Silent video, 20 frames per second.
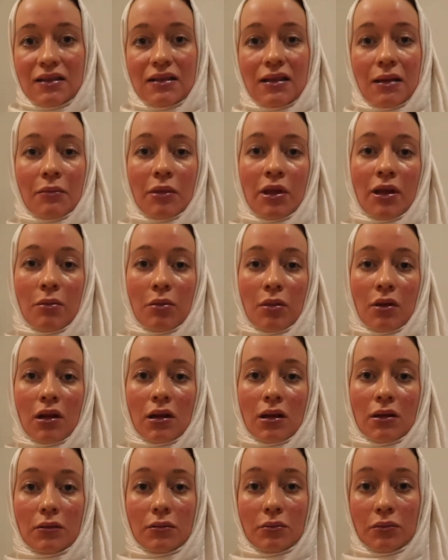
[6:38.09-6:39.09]
Some
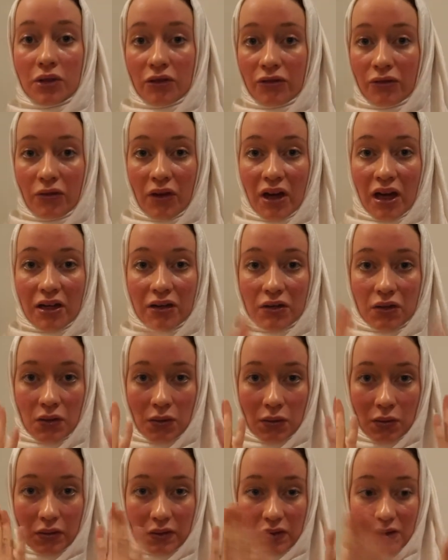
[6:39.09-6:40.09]
people prefer
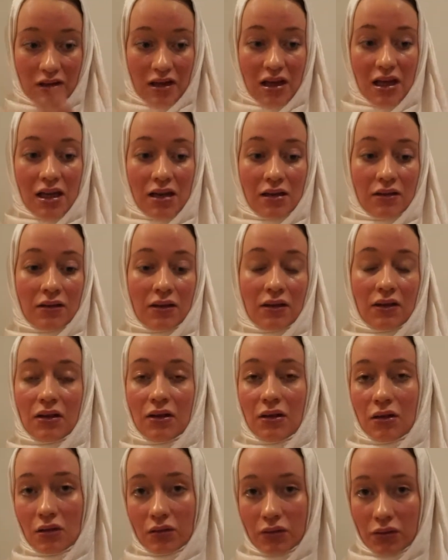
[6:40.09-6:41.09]
to see it, you
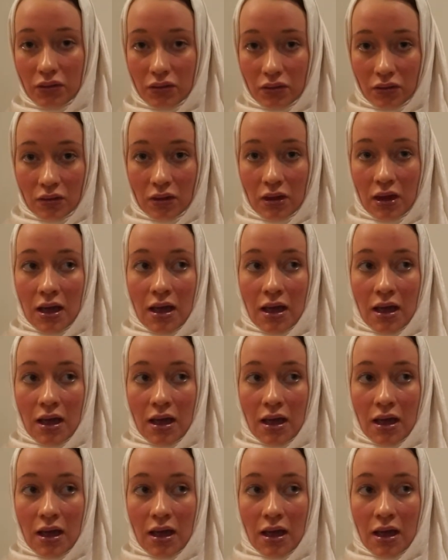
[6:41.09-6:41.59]
know, to